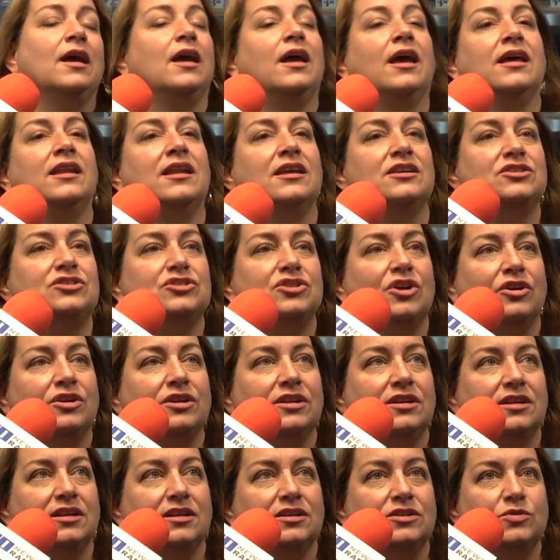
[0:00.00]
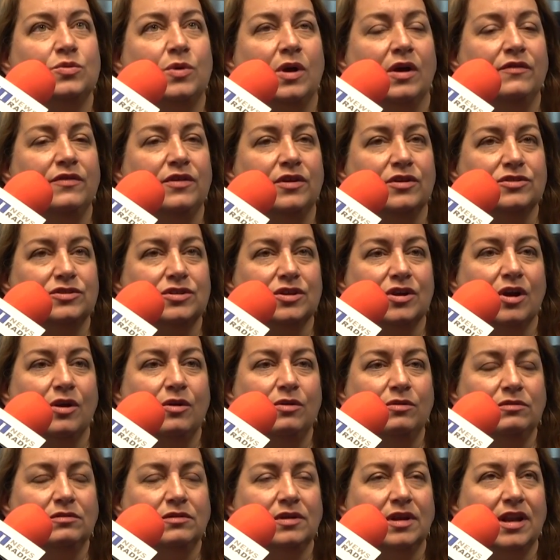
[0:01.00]
and I started it 12 years
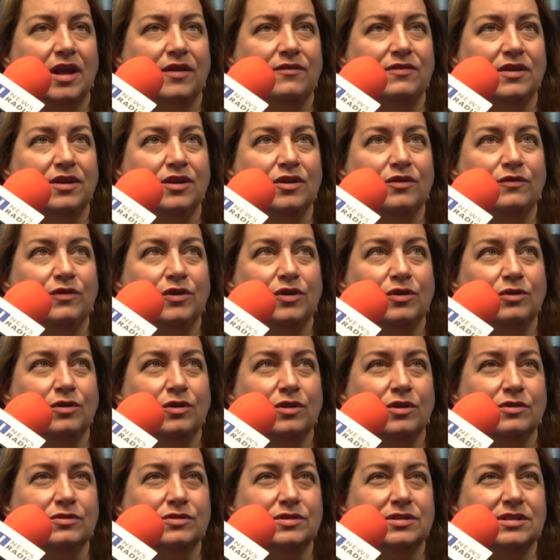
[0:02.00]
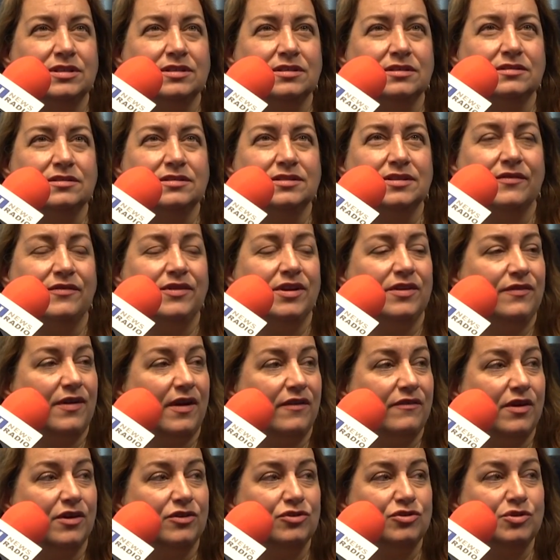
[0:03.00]
ago, and I've interviewed close to
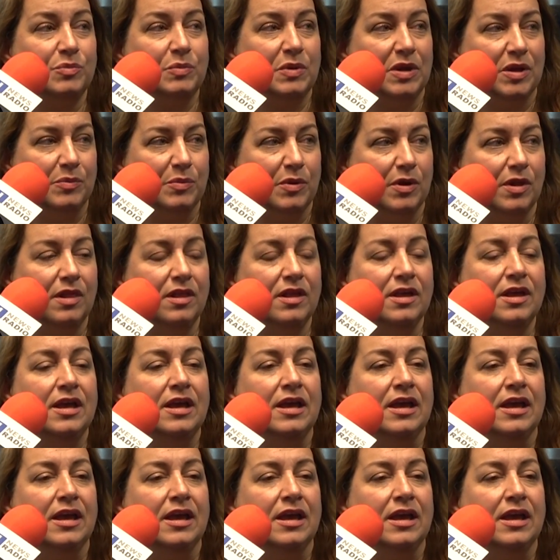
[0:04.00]
7,500 people,